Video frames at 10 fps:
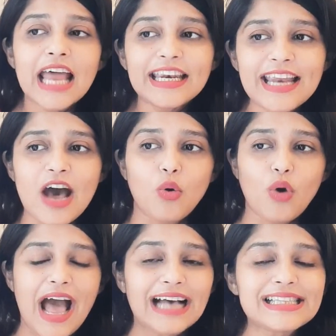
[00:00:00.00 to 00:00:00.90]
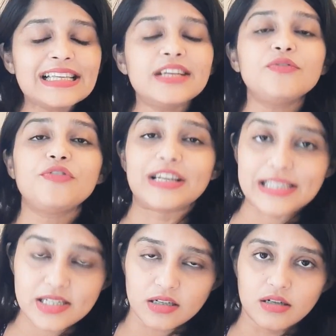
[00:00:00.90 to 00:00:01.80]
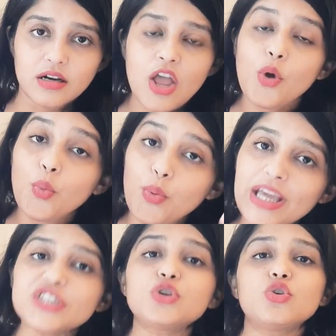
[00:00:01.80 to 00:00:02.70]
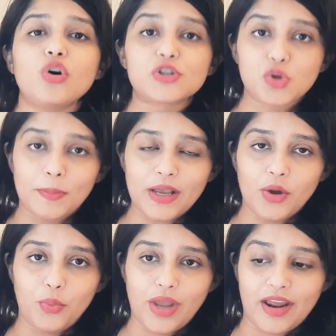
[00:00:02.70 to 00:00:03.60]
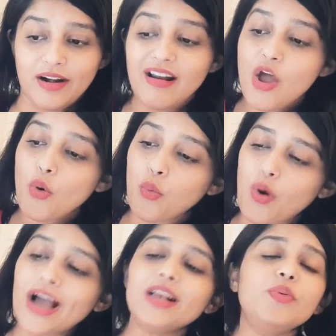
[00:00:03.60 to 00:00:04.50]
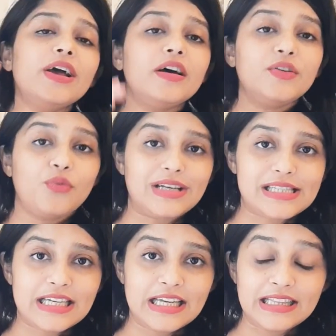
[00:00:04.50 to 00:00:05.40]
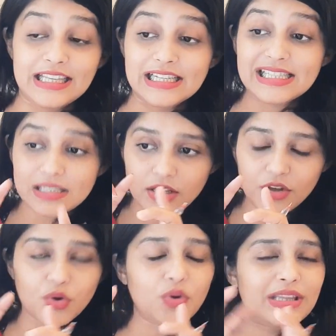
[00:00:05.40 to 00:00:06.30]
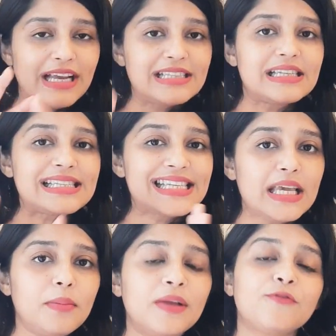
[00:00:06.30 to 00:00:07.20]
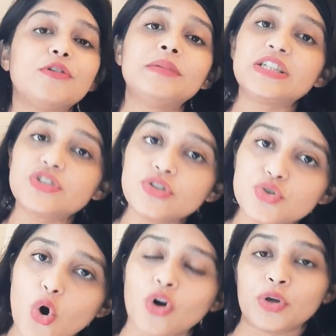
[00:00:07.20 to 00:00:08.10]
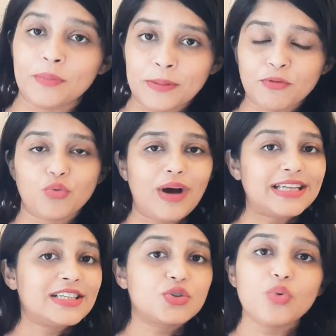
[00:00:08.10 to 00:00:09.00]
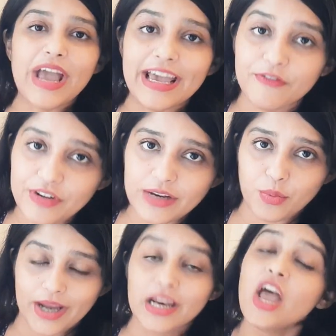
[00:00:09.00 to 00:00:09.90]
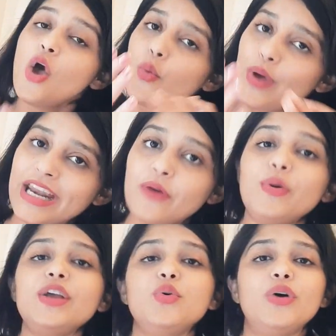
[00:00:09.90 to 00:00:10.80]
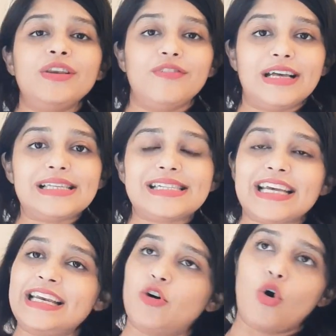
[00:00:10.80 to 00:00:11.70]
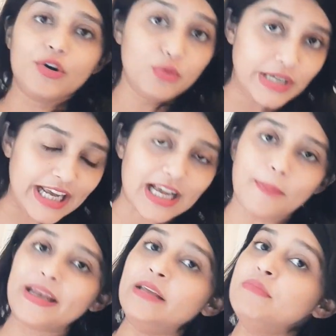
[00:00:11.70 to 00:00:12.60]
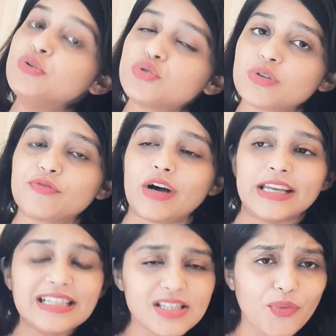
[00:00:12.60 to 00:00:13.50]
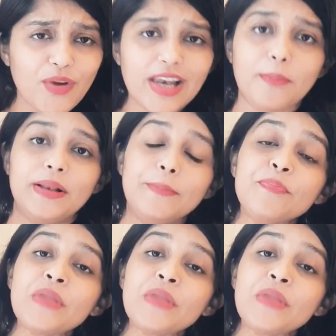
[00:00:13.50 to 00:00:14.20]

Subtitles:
Now, as an investor, we should also be aware, while we are investing in this, there's a scheme information document provided to everyone. Whenever you invest in or you take up any mutual fund, it's available.